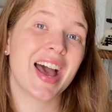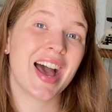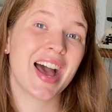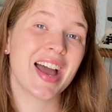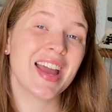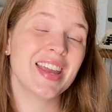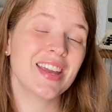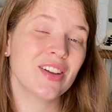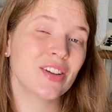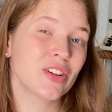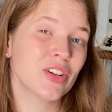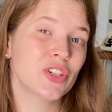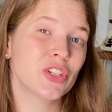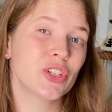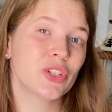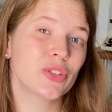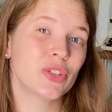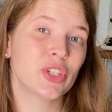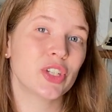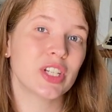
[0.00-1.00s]
I encourage
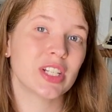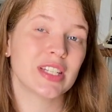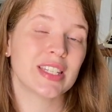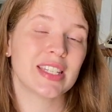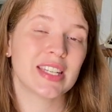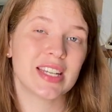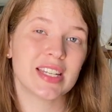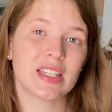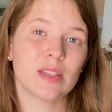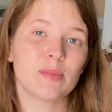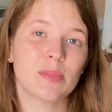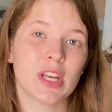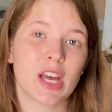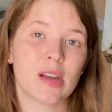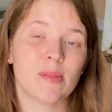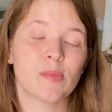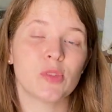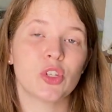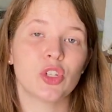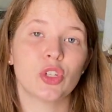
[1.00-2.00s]
you to just take some
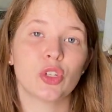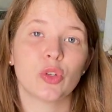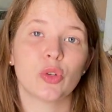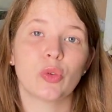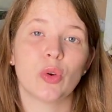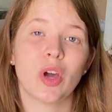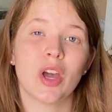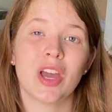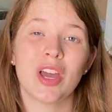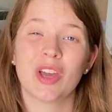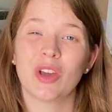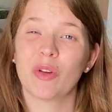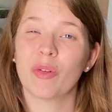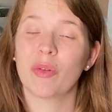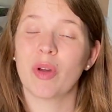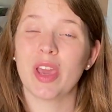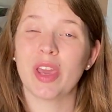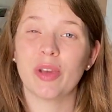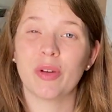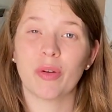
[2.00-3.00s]
time to
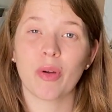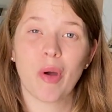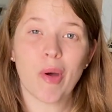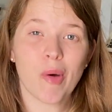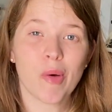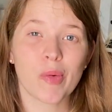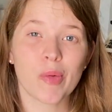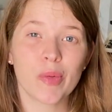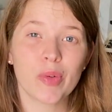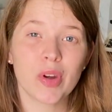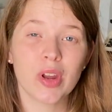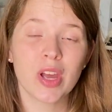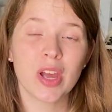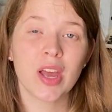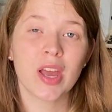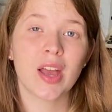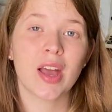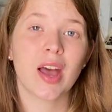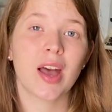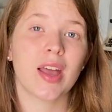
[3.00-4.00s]
create your own
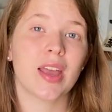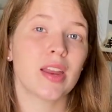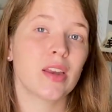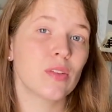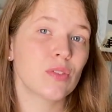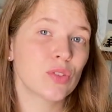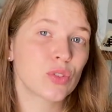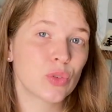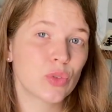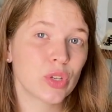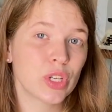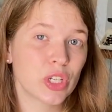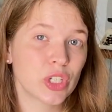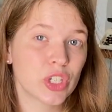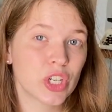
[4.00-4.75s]
end of school year